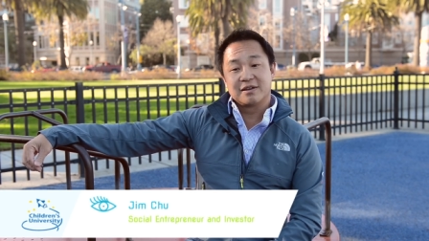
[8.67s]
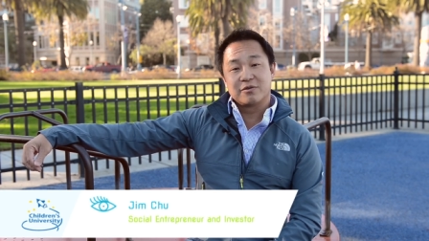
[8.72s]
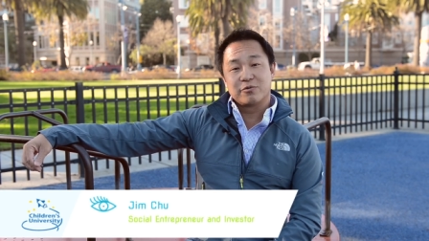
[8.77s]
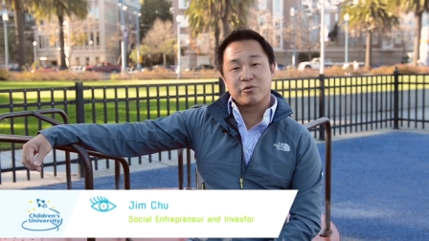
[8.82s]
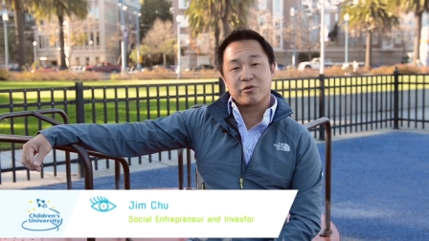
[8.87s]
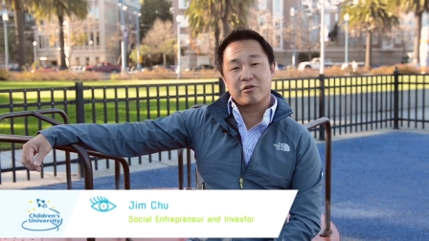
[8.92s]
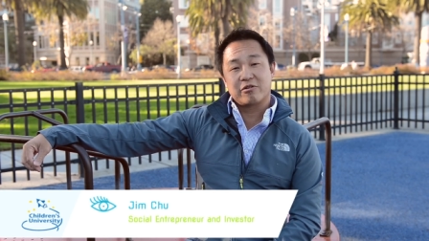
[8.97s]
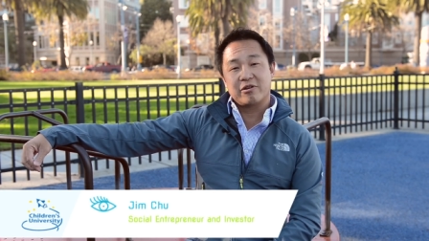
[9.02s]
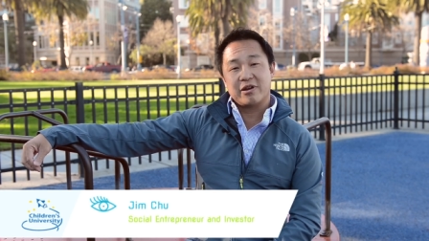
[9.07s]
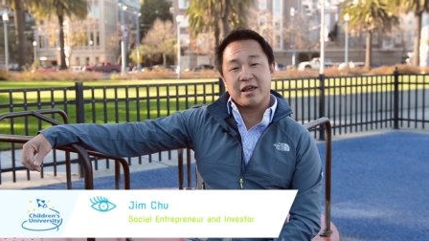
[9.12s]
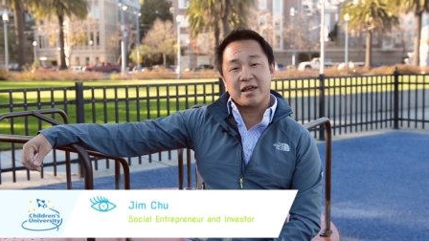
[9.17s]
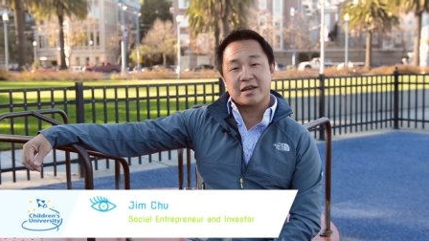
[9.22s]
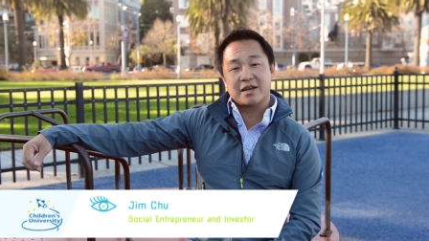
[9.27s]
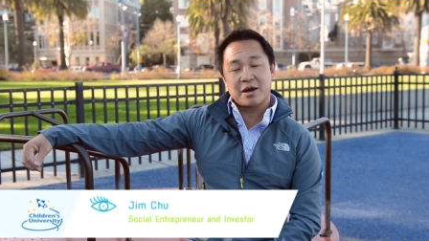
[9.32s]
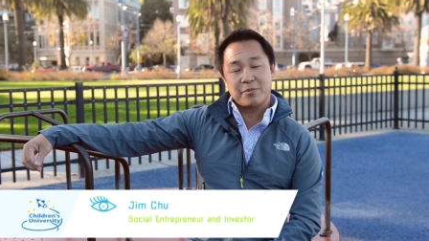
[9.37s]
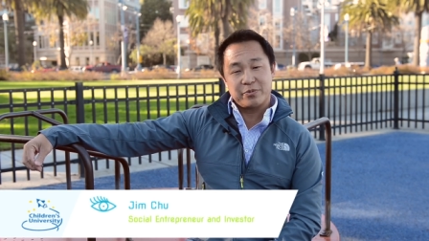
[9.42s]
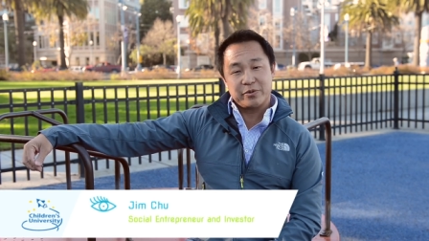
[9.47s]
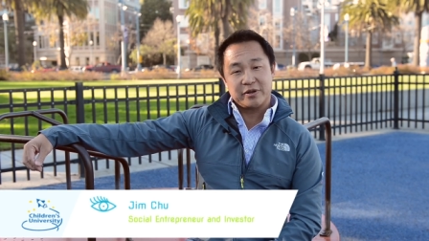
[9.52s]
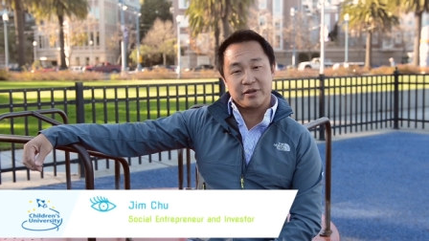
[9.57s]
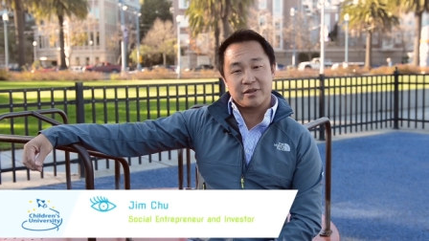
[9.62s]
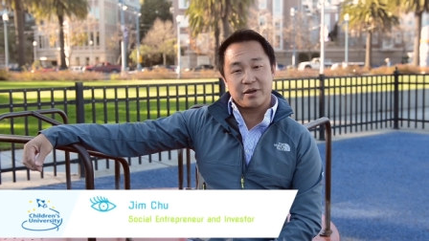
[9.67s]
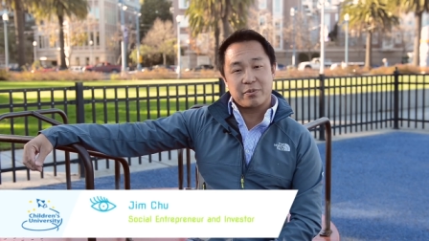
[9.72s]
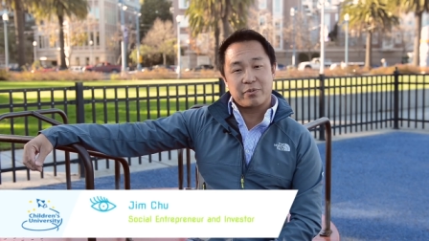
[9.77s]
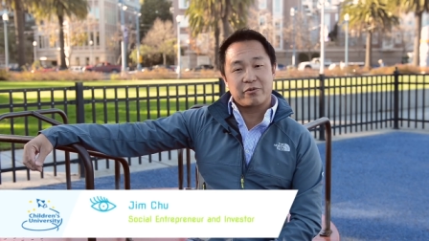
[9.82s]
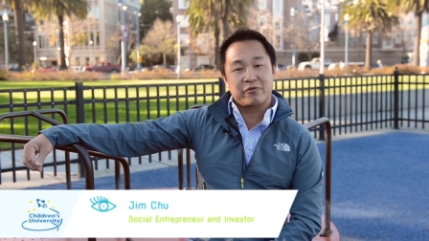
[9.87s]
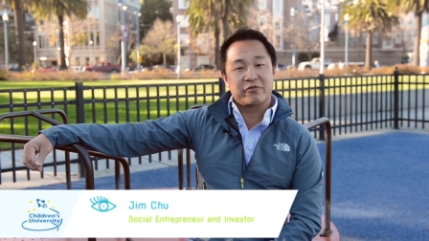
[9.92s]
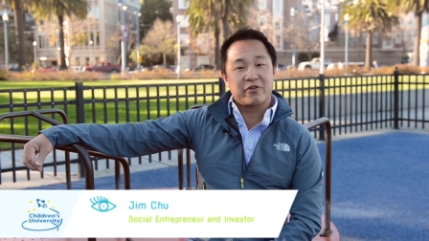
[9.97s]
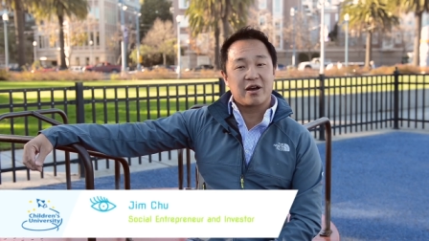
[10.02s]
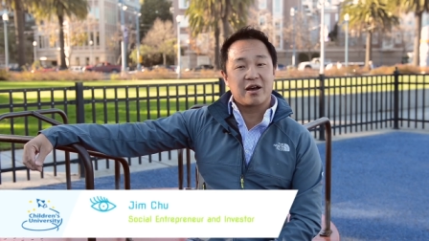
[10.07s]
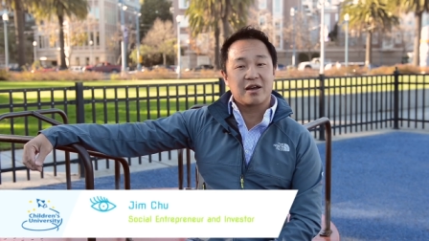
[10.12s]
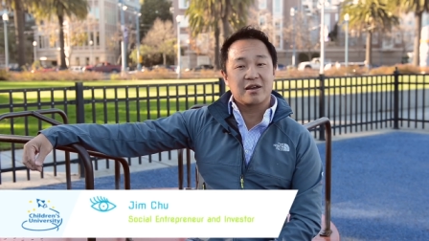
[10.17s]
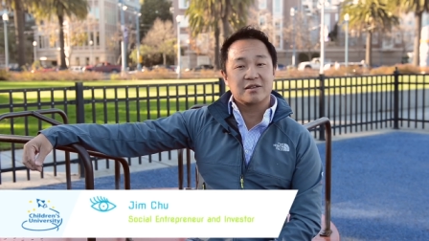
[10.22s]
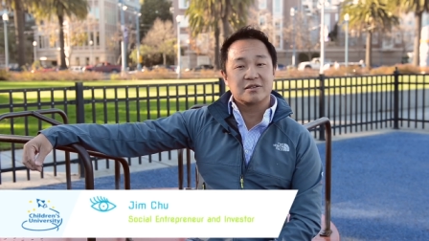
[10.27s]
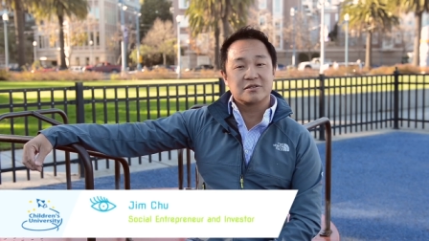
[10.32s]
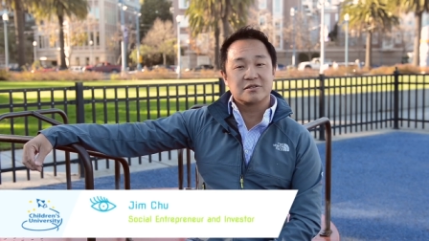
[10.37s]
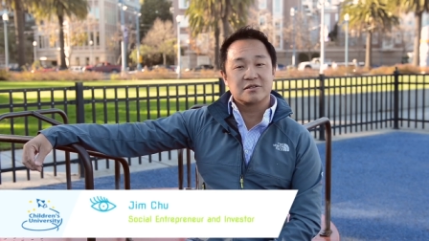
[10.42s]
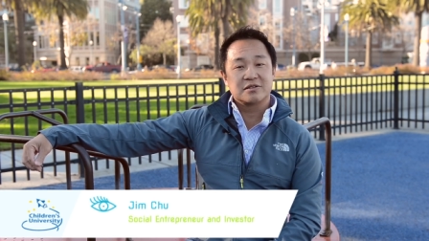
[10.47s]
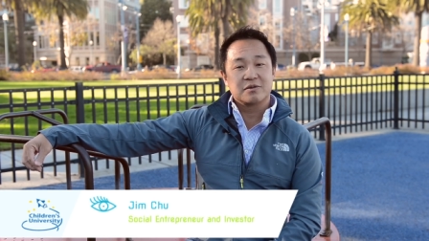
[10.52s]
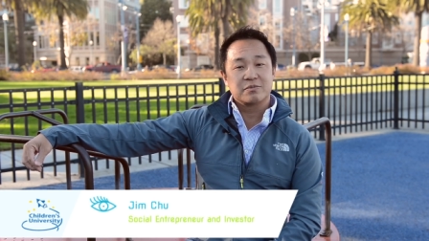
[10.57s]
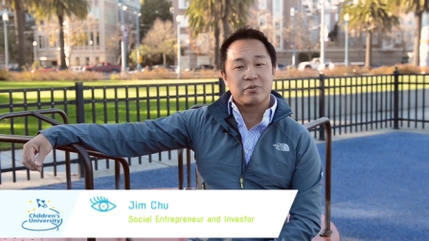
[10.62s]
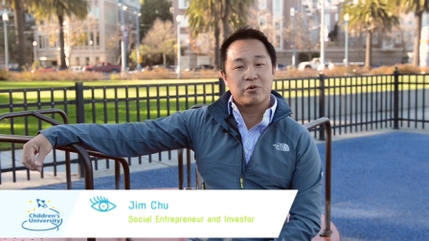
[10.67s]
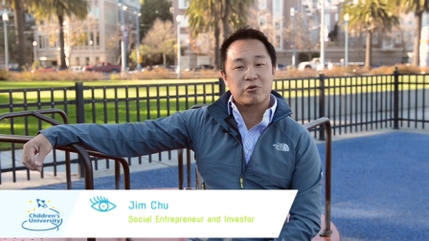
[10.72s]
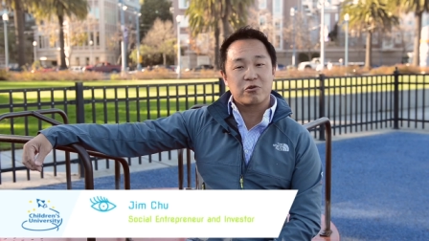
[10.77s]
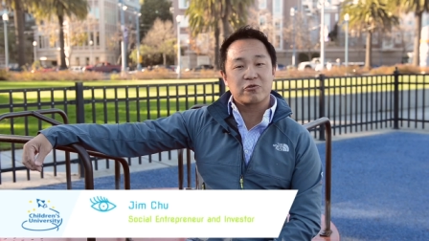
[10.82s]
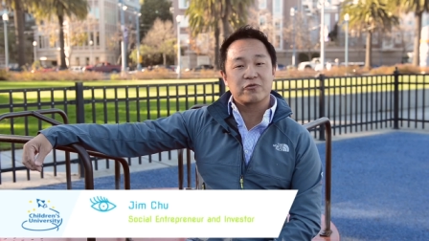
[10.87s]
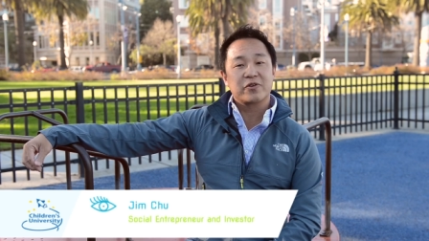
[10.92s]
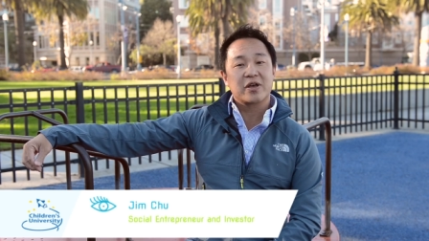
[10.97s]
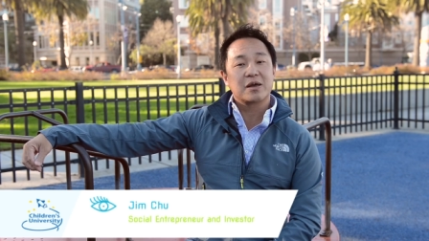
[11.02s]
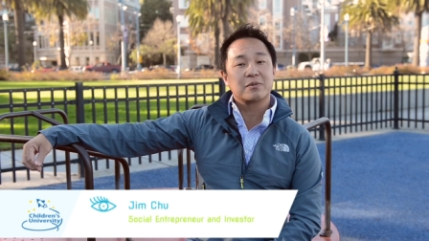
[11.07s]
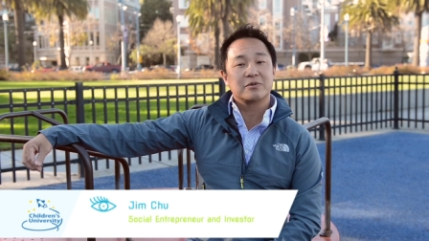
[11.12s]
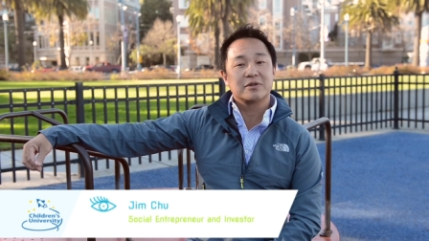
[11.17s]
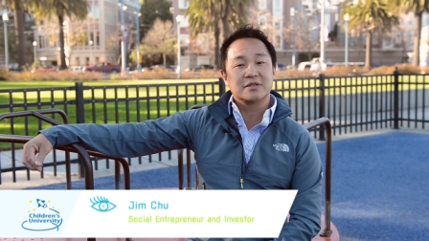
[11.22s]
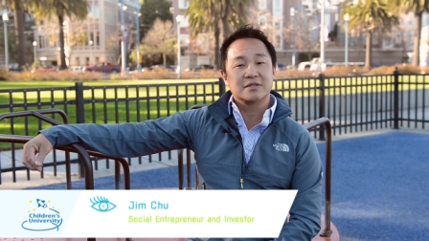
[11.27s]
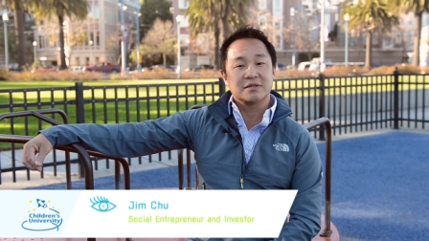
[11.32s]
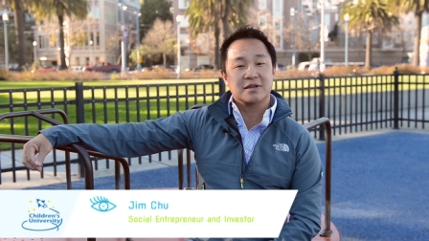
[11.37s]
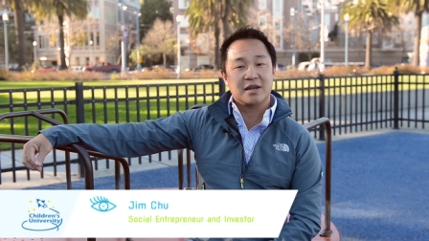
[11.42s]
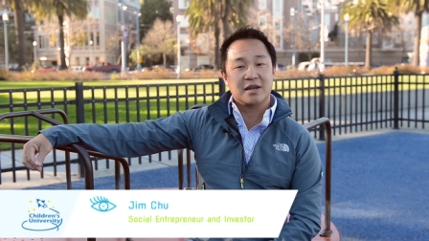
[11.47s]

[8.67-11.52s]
We're a company that provides poor families in